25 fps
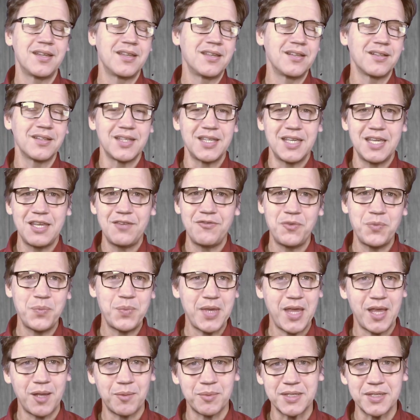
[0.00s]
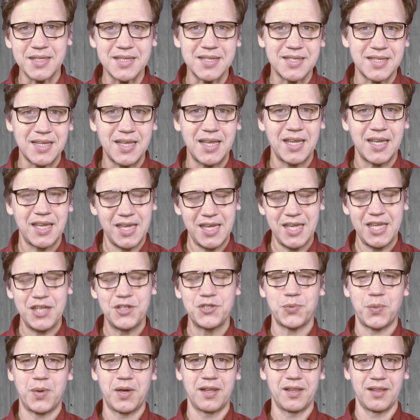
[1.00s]
You'll even be able to sing
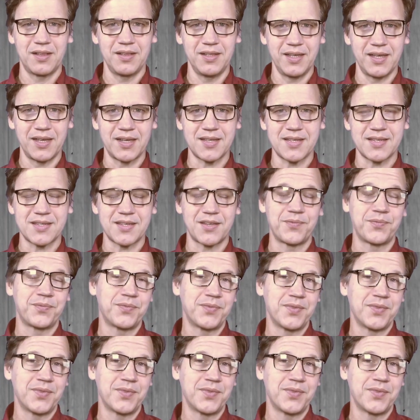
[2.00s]
each one of the licks.